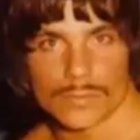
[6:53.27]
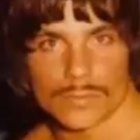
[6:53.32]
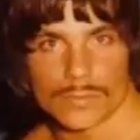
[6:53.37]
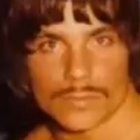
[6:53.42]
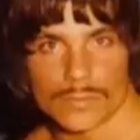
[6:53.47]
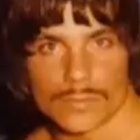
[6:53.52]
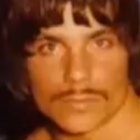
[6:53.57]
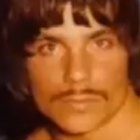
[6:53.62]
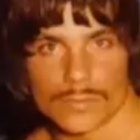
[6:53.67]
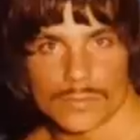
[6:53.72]

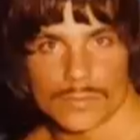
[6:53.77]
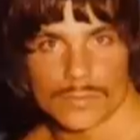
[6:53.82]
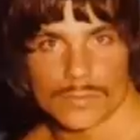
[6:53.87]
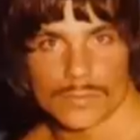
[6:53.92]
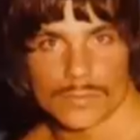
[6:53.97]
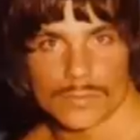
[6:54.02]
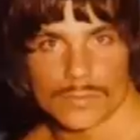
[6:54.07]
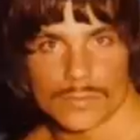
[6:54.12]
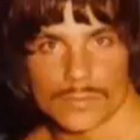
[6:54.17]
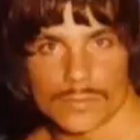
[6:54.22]

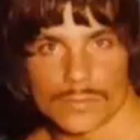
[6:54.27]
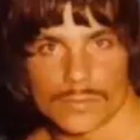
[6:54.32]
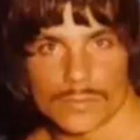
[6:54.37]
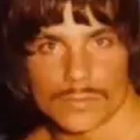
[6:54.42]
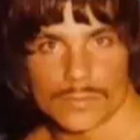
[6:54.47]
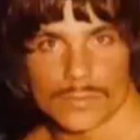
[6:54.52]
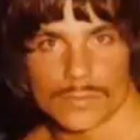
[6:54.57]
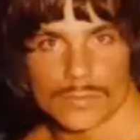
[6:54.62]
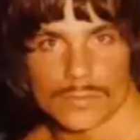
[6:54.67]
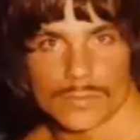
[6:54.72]

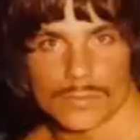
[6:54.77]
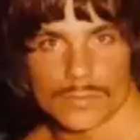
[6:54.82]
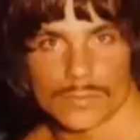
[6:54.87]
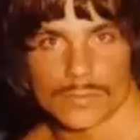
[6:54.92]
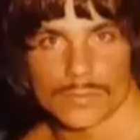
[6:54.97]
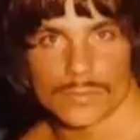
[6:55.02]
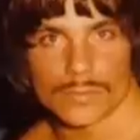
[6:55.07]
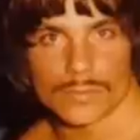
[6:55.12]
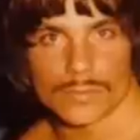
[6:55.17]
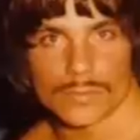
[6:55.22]

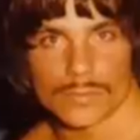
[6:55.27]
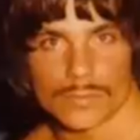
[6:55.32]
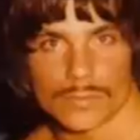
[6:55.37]
Nothing is said.